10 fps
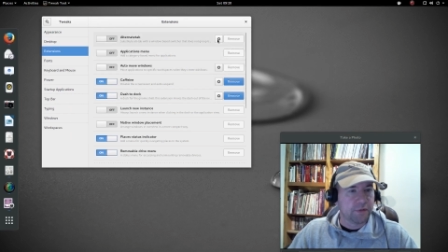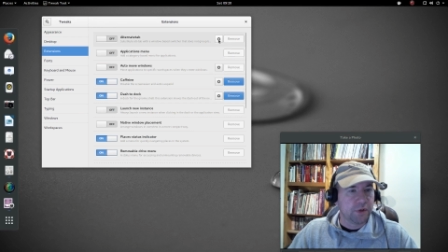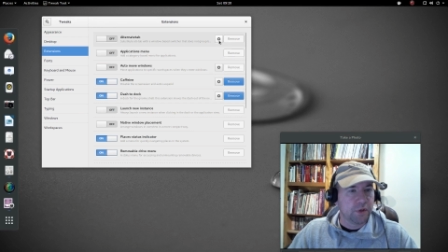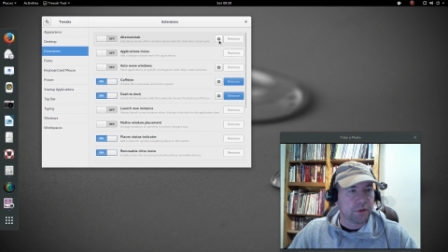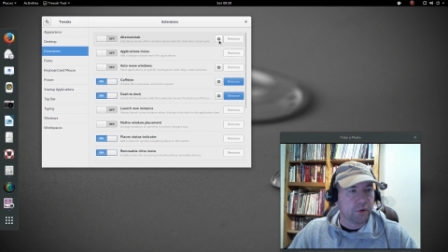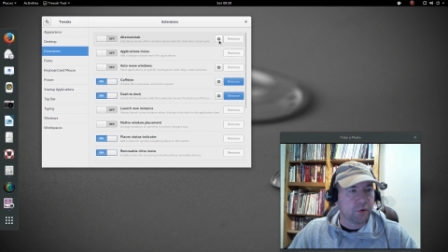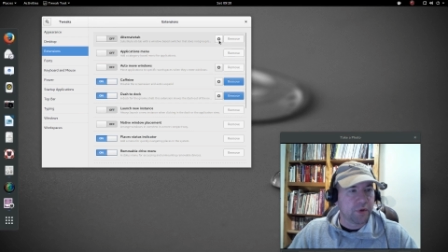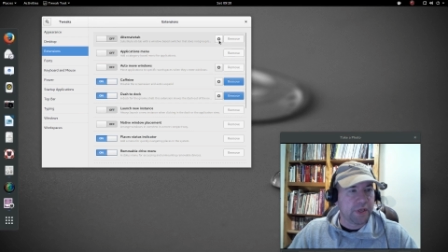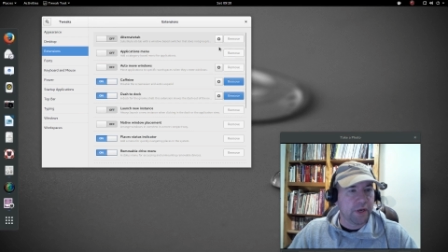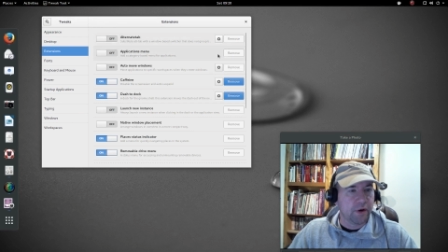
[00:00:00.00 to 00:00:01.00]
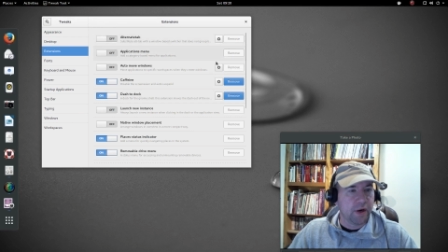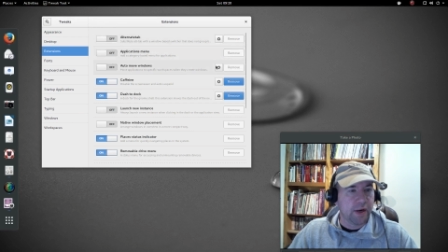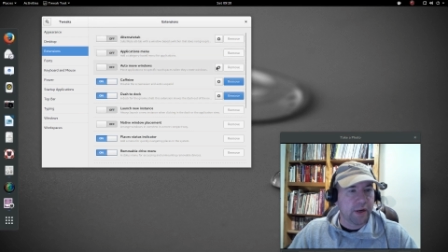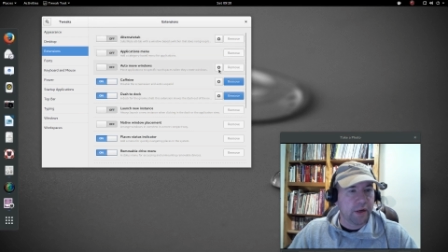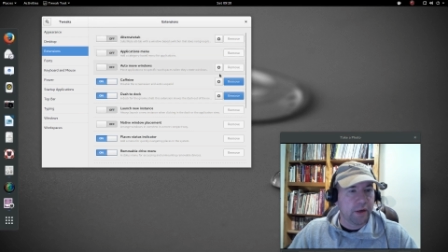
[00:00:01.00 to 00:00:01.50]
If you hit the little gear
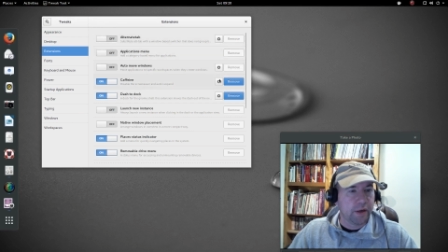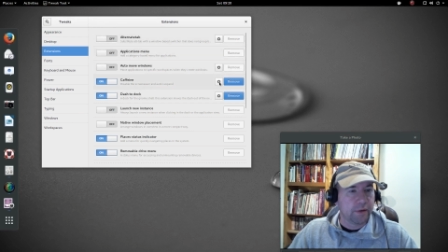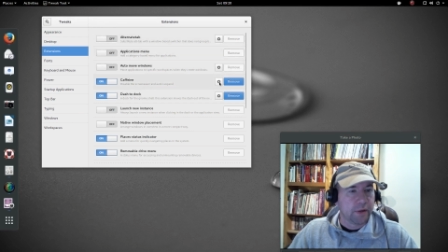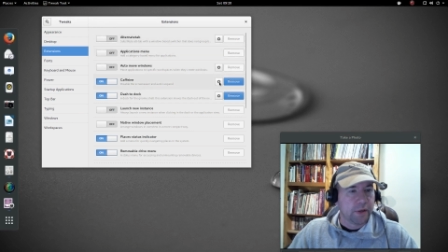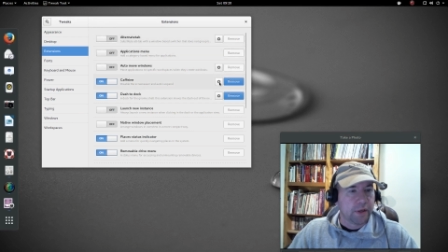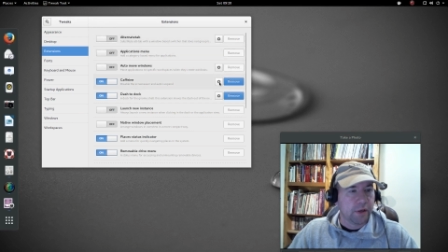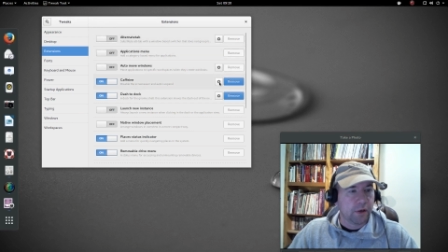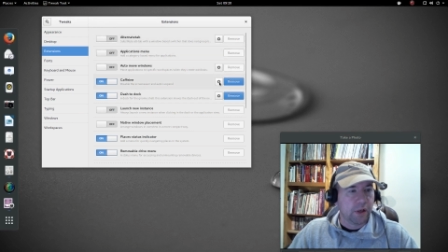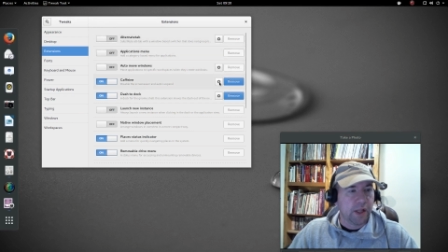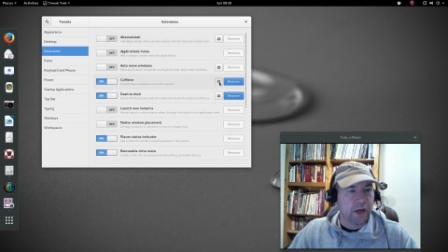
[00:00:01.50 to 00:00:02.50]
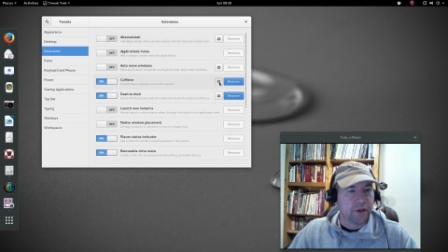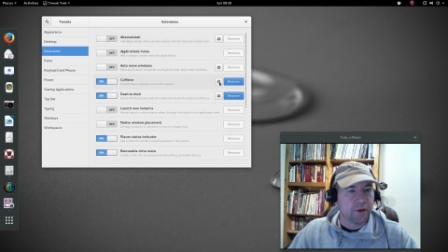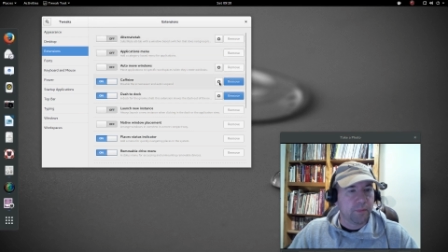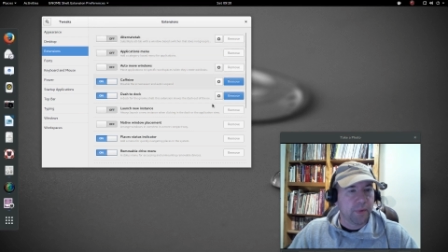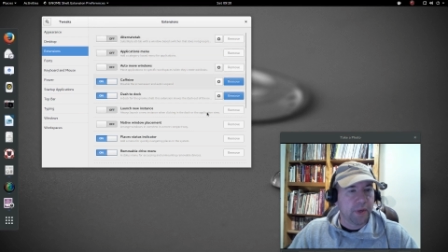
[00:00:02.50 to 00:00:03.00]
icon, it'll allow
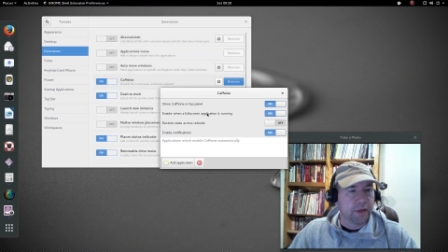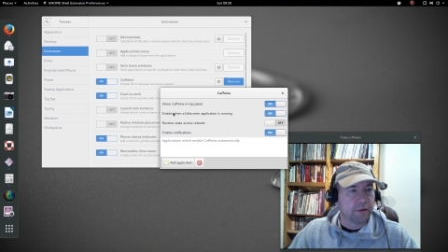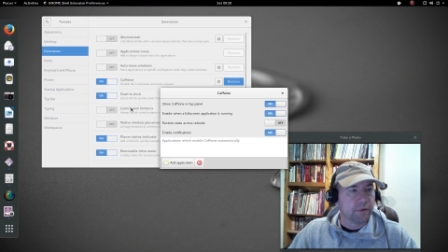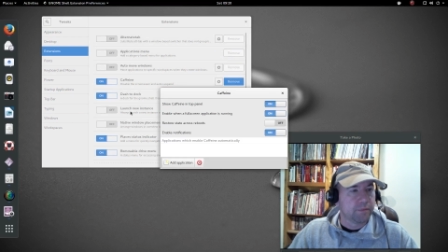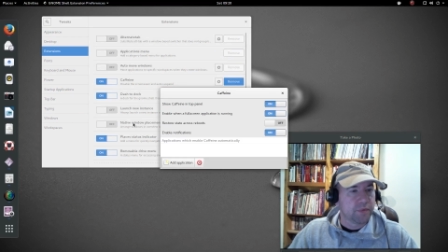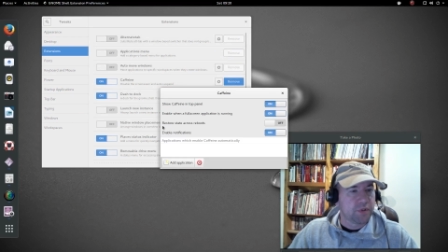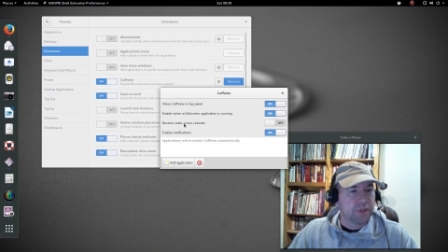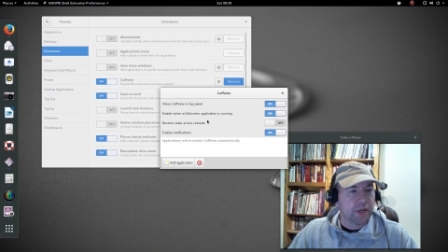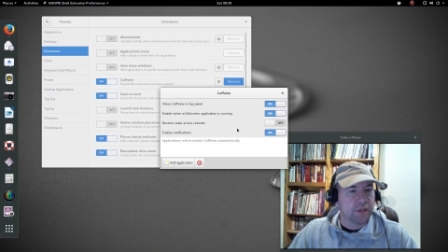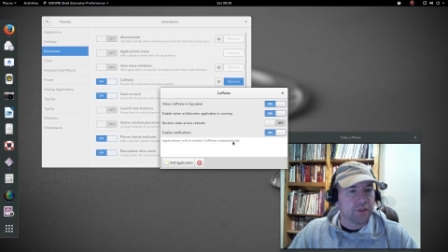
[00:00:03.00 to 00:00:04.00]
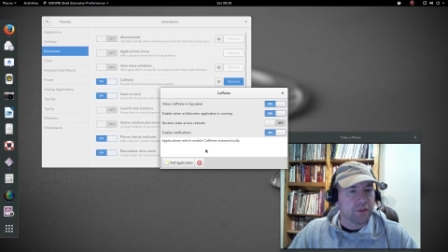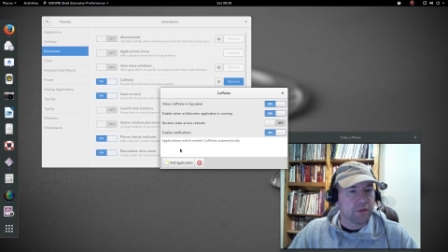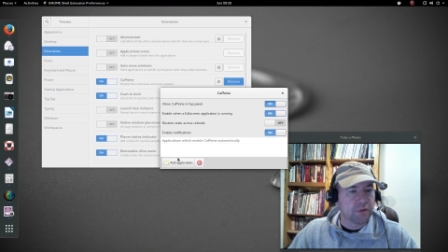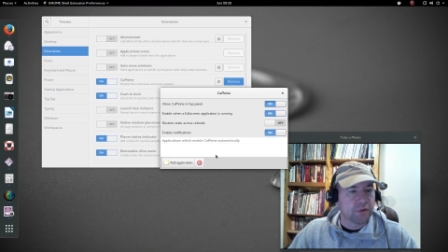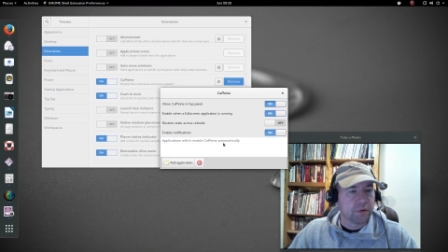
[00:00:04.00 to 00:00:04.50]
you to make
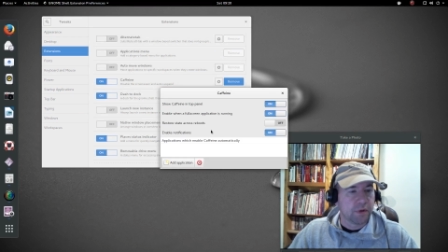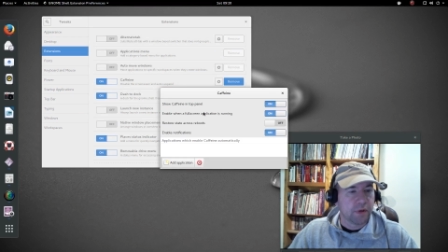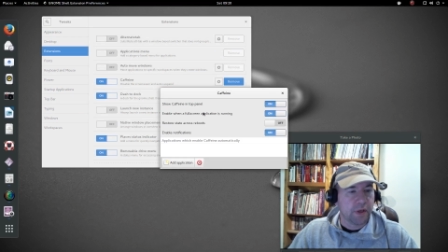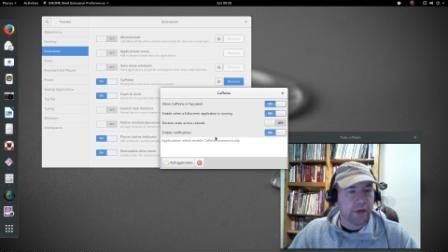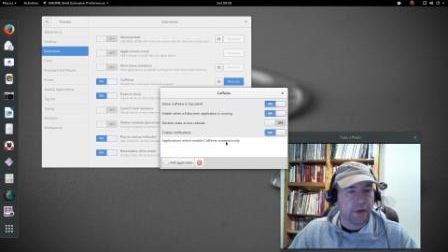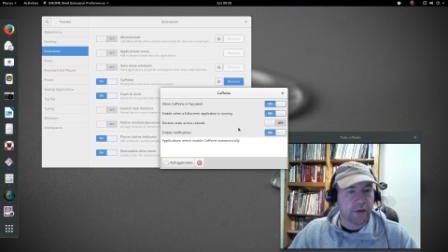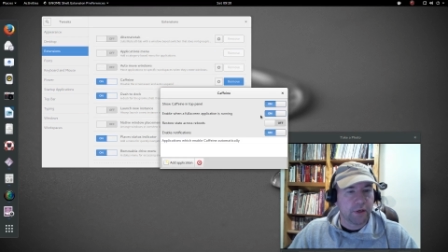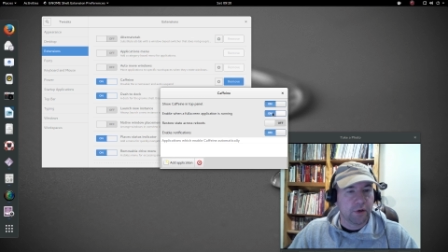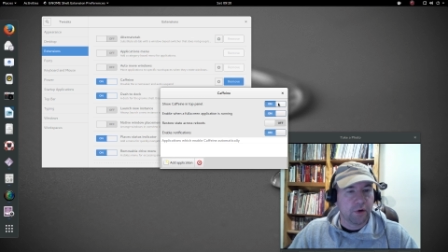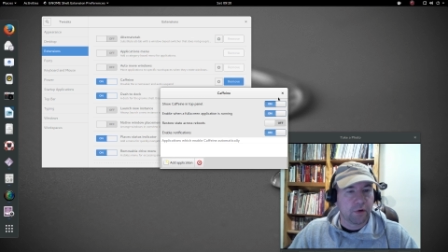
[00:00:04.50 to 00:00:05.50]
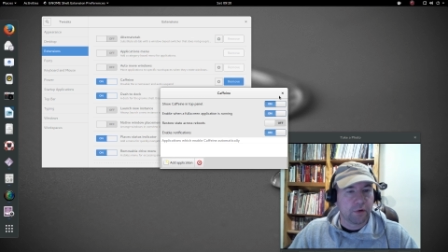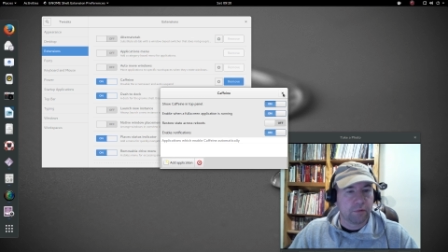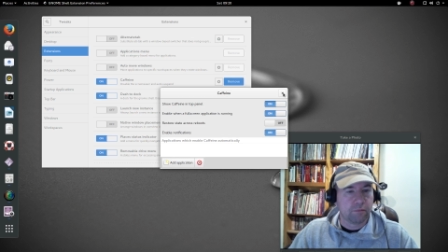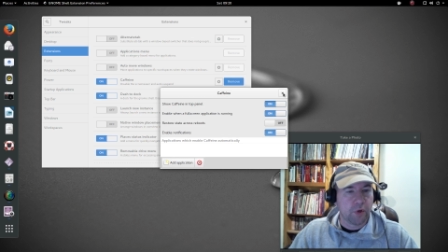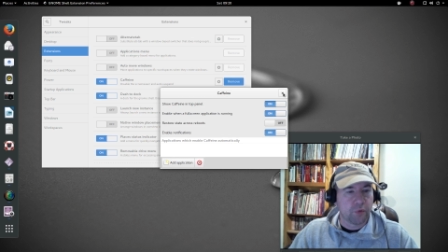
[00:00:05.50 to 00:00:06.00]
changes, uh, you know,
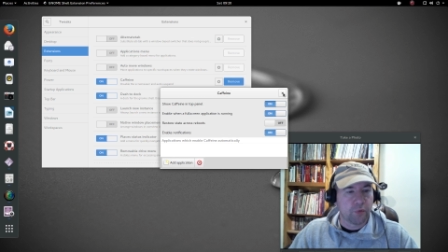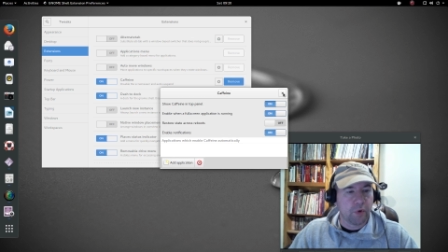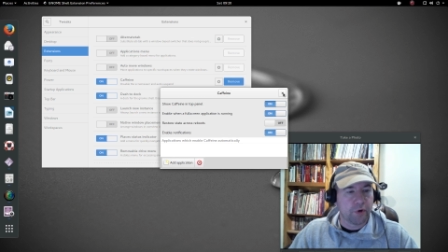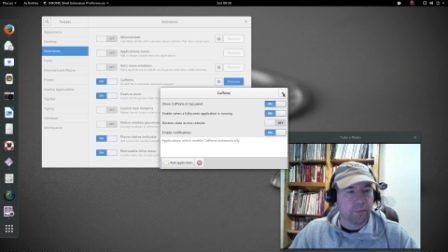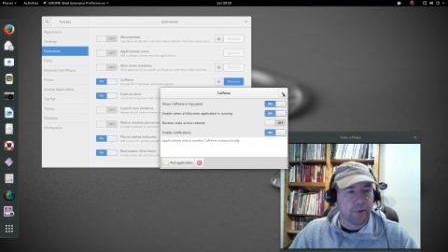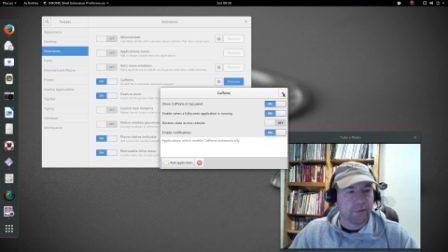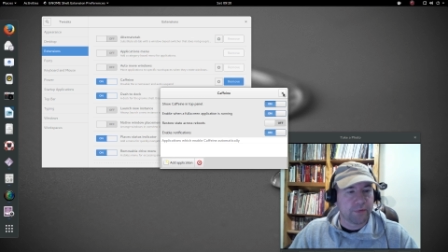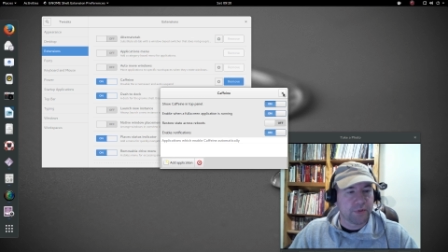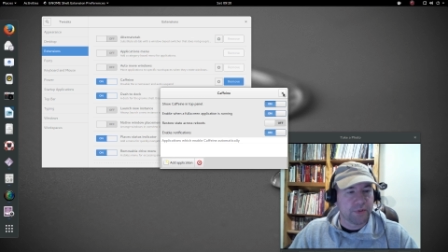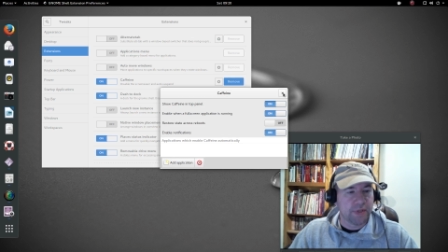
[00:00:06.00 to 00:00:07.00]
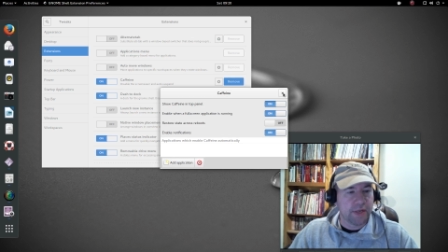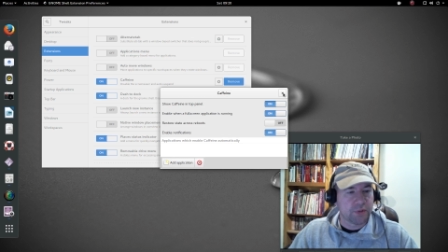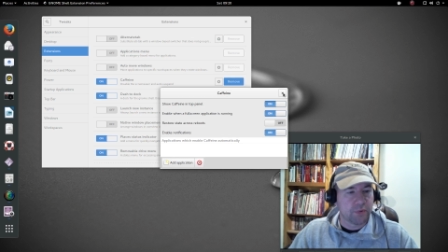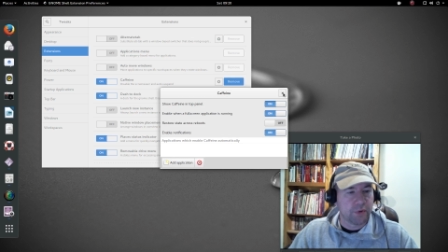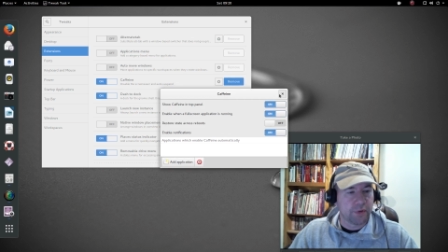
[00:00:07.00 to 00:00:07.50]
go through all your preferences, that
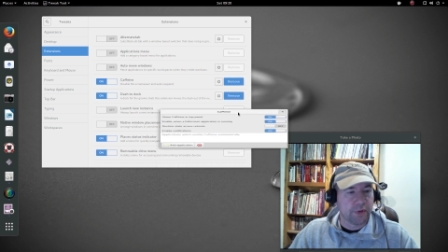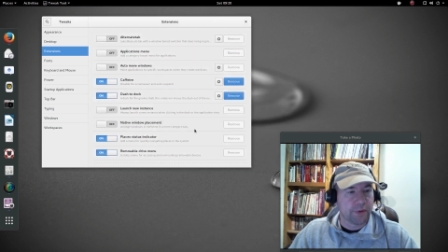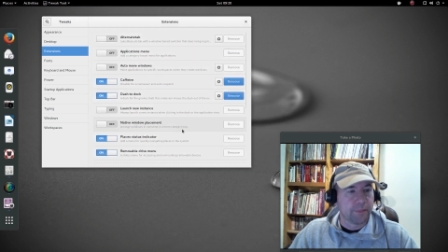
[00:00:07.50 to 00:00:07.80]
sort of thing.